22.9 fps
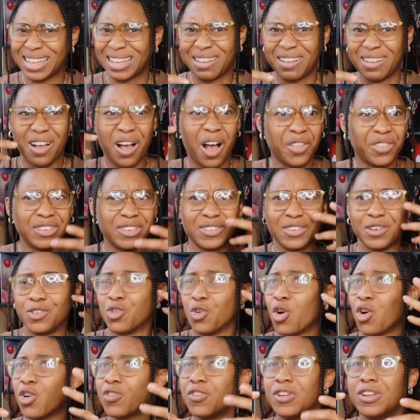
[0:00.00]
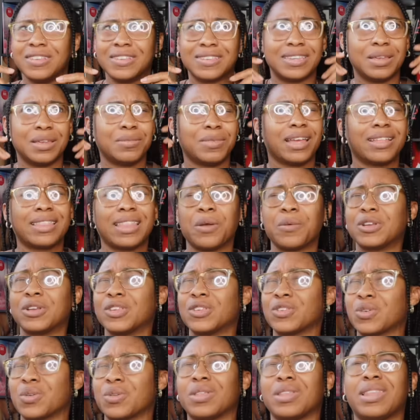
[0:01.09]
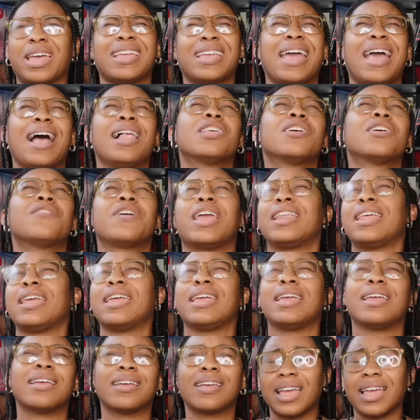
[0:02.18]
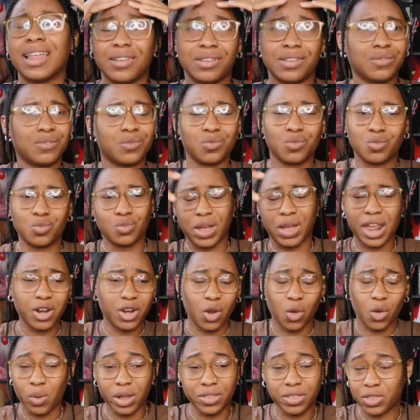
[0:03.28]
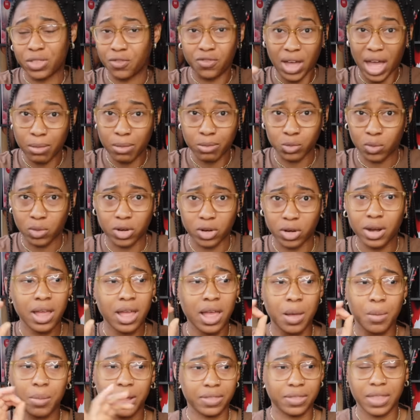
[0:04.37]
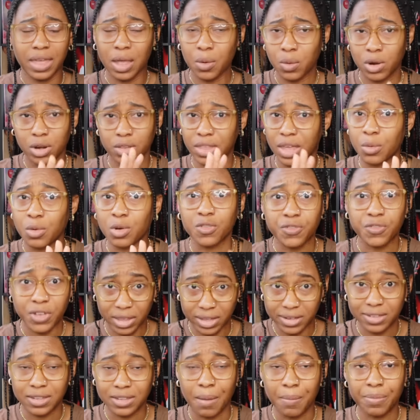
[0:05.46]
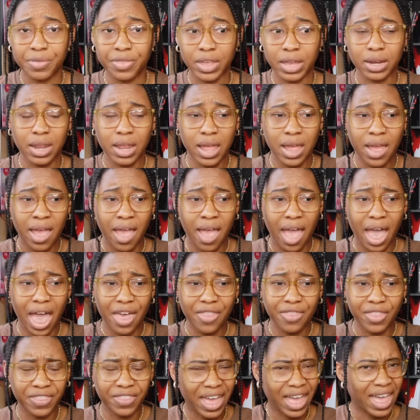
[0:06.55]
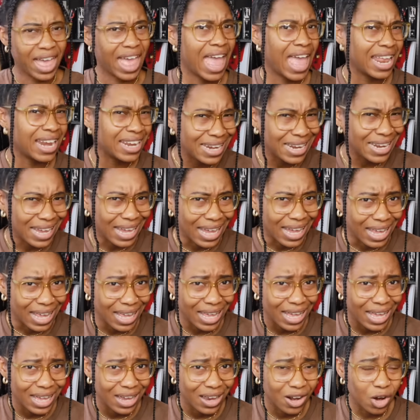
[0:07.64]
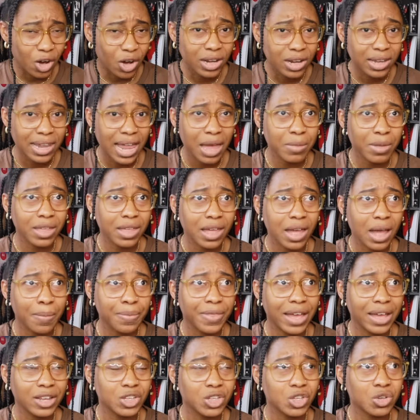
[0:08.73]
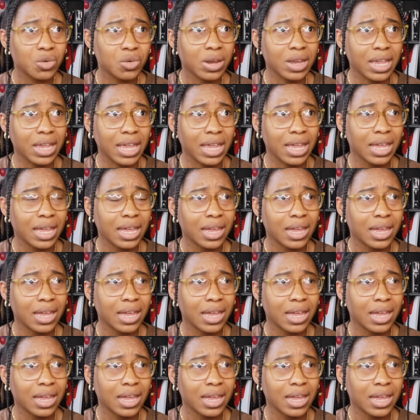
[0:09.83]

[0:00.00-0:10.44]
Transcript: all these endorphins, seemed like they were just like elevating, and I don't know what the vibes were, but they were feeling something. And then that ending, her climbing up that tree,